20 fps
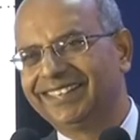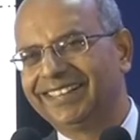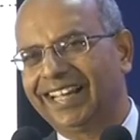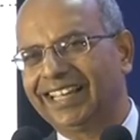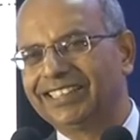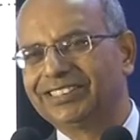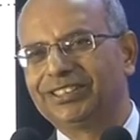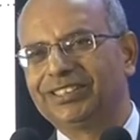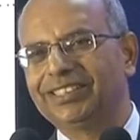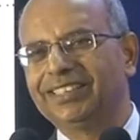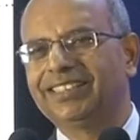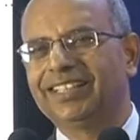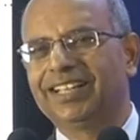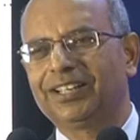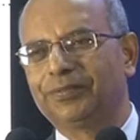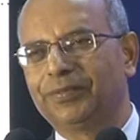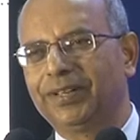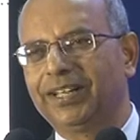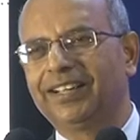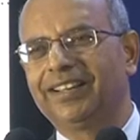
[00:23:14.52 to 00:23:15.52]
and see that
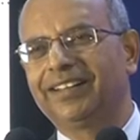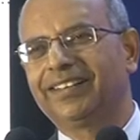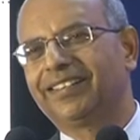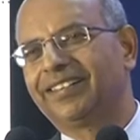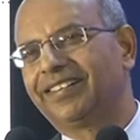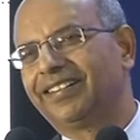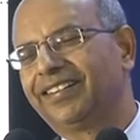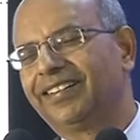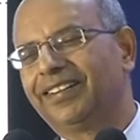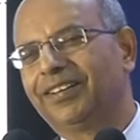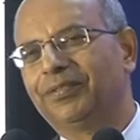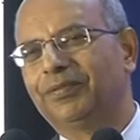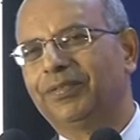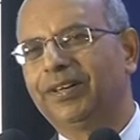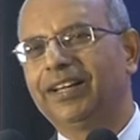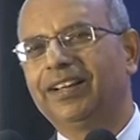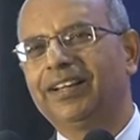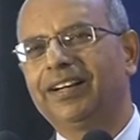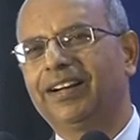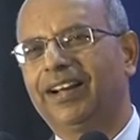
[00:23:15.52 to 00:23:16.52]

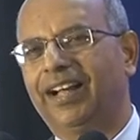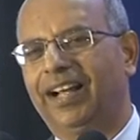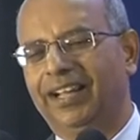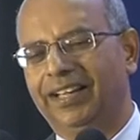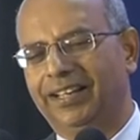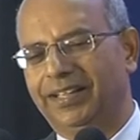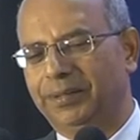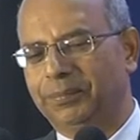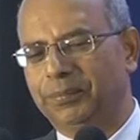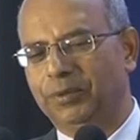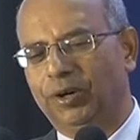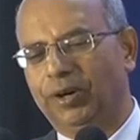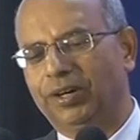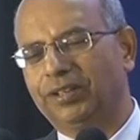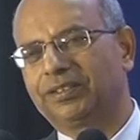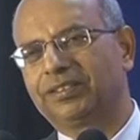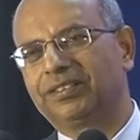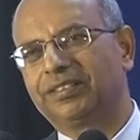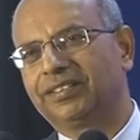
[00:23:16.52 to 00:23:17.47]
where I am not